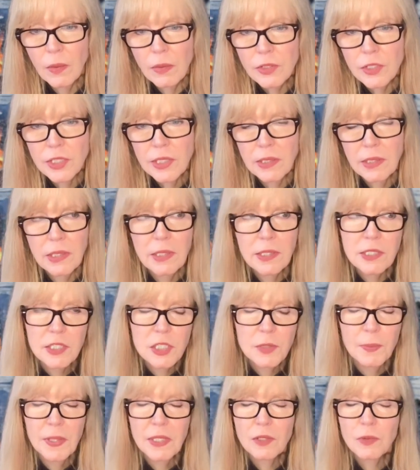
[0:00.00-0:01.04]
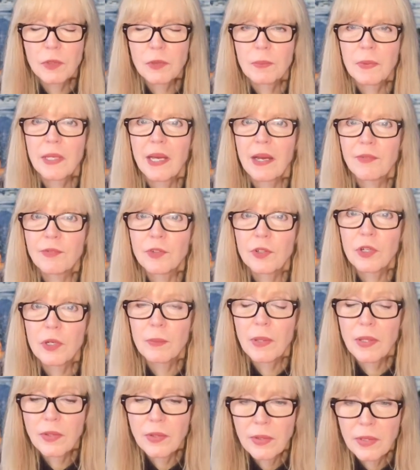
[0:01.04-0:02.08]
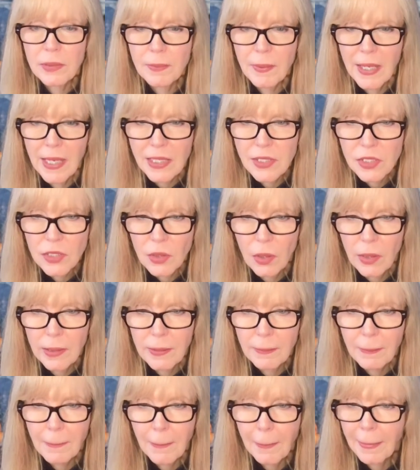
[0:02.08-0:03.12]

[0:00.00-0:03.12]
and she needed to speak with me after her mother had passed on.